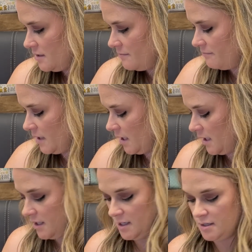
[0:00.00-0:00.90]

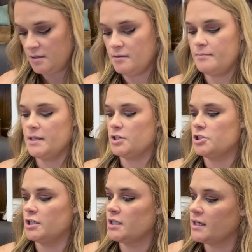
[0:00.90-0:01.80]
my
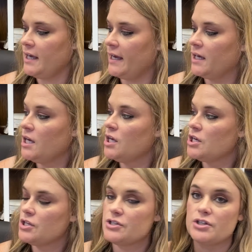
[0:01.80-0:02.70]
picture. Okay.
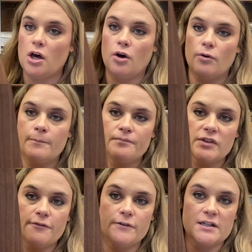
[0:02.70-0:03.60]
So
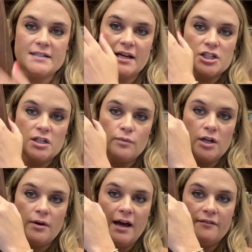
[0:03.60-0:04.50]
the first section, we
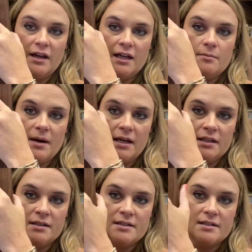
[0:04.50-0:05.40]
don't have any
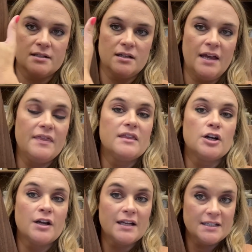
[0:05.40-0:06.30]
buttons and they're
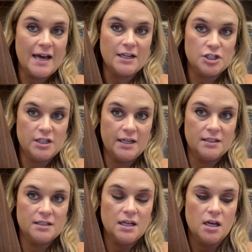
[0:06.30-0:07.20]
not attached
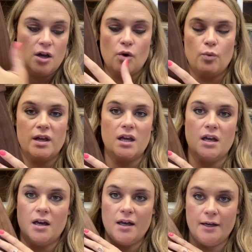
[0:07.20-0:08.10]
yet. We
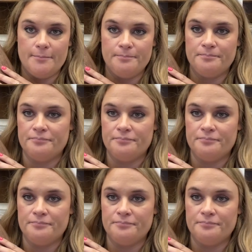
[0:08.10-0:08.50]
haven't